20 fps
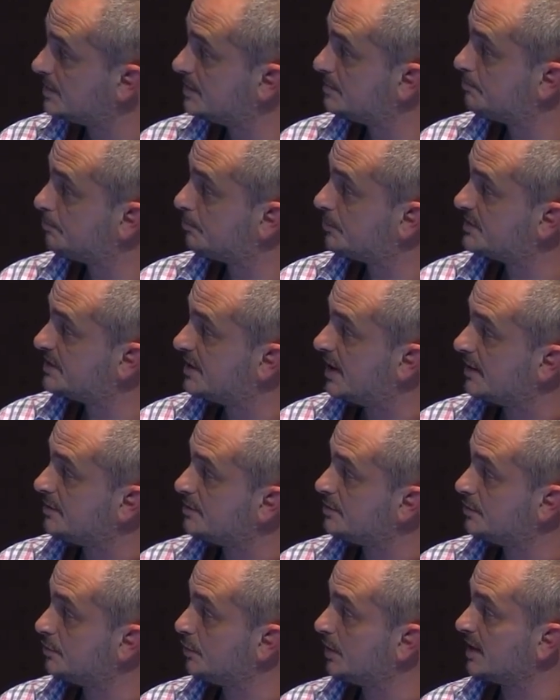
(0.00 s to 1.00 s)
slide.
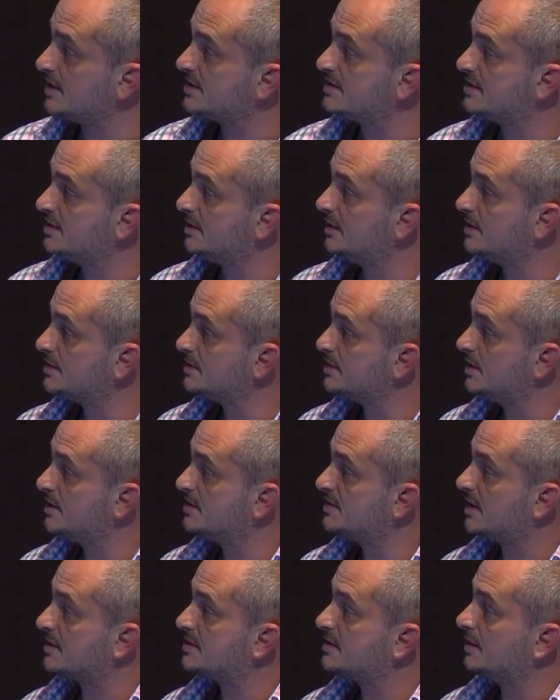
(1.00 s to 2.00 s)
You can see easily
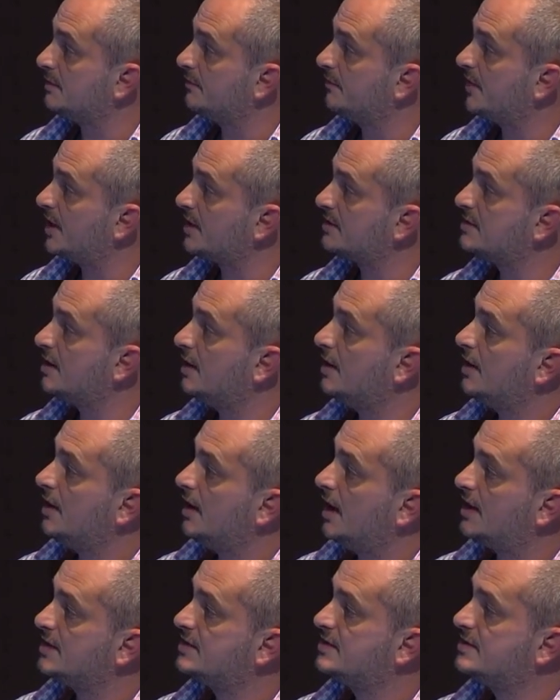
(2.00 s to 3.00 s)
that, in fact,
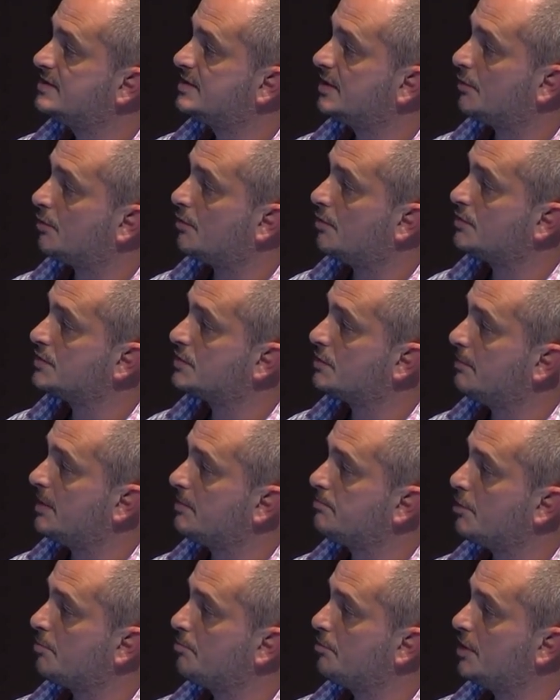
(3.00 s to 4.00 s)
at D0, the main
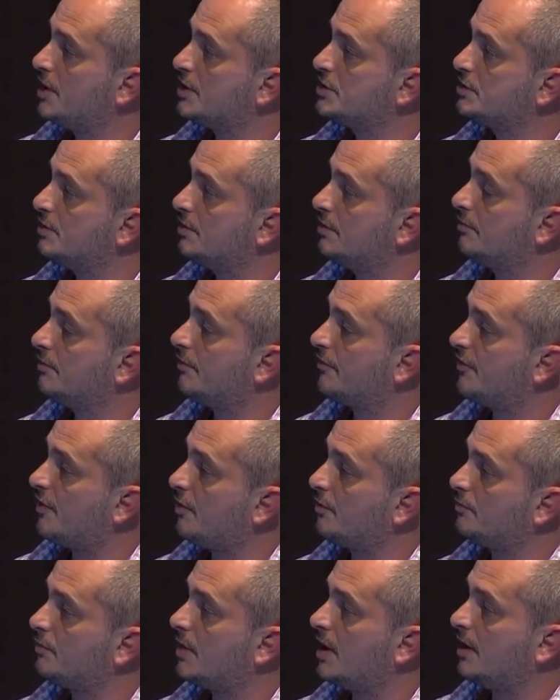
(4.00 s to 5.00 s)
population
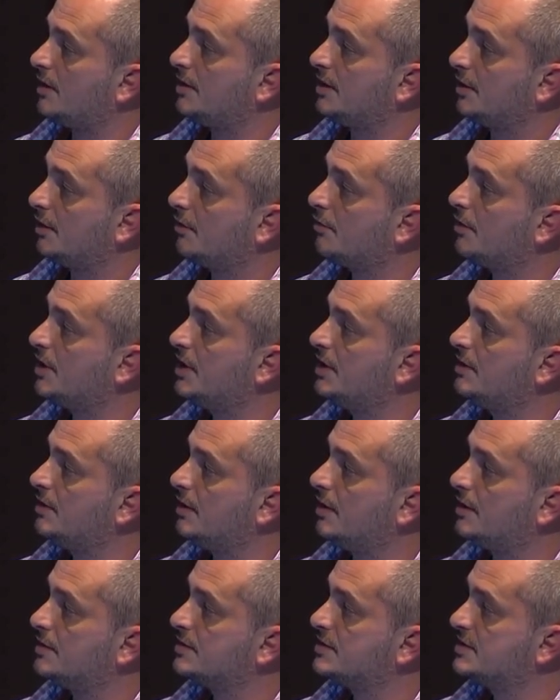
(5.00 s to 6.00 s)
found are in green,
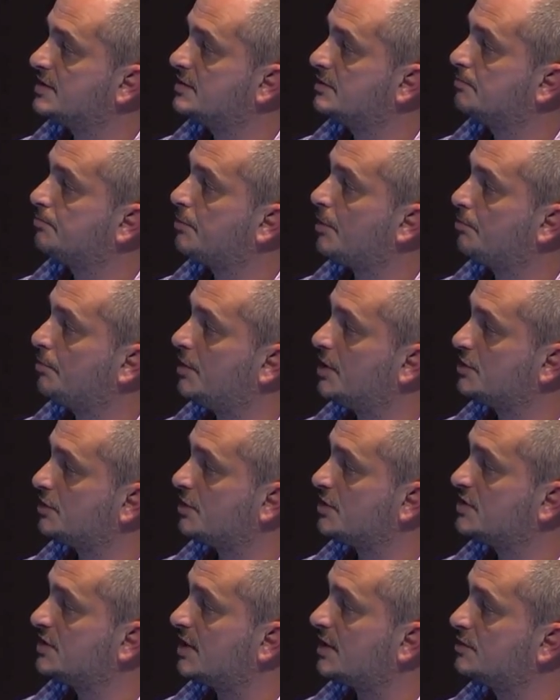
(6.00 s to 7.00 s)
and this population
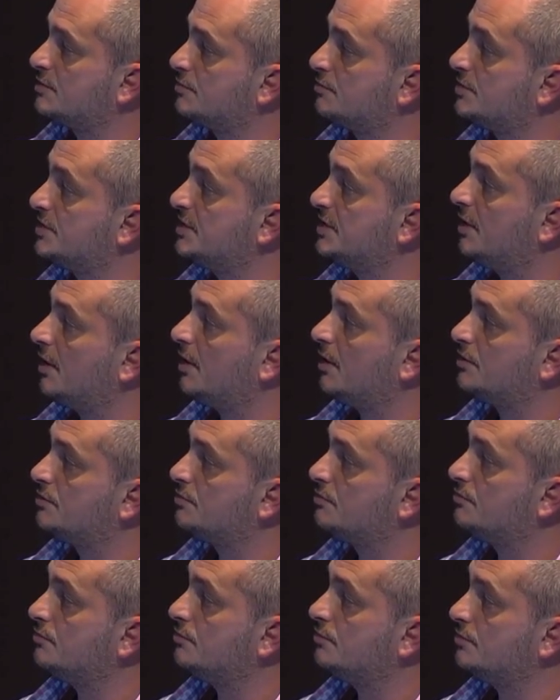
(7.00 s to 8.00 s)
start to
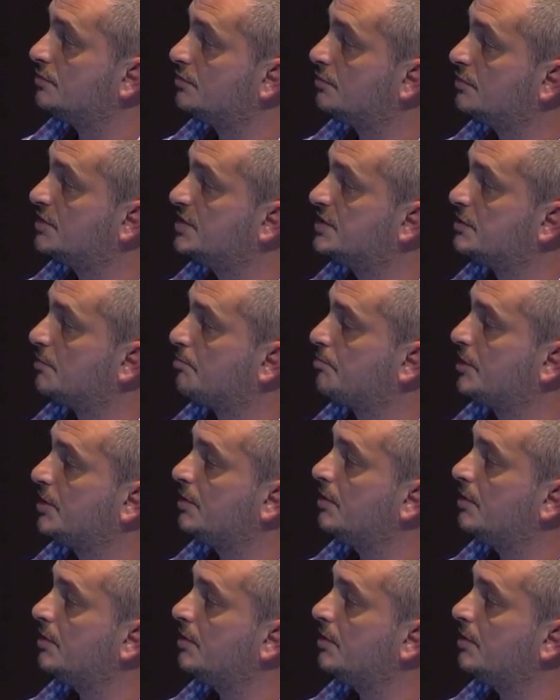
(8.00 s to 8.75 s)
disappear